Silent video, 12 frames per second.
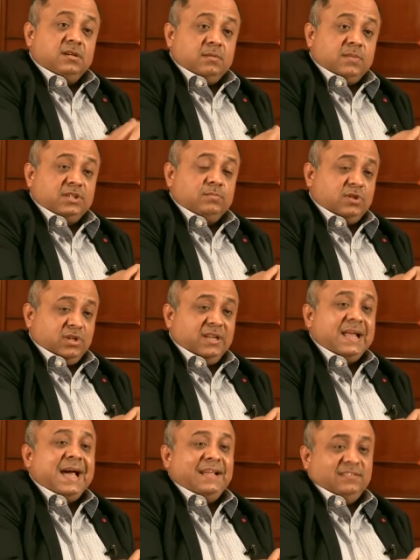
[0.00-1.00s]
uh, much, much
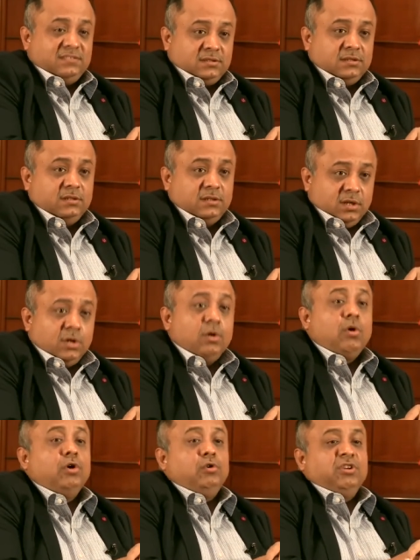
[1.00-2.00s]
enhanced uh,
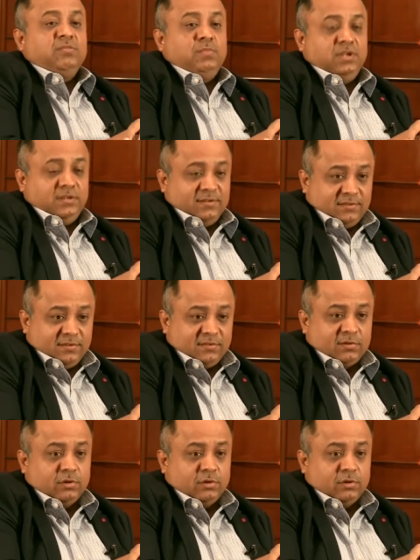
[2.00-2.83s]
audio experience.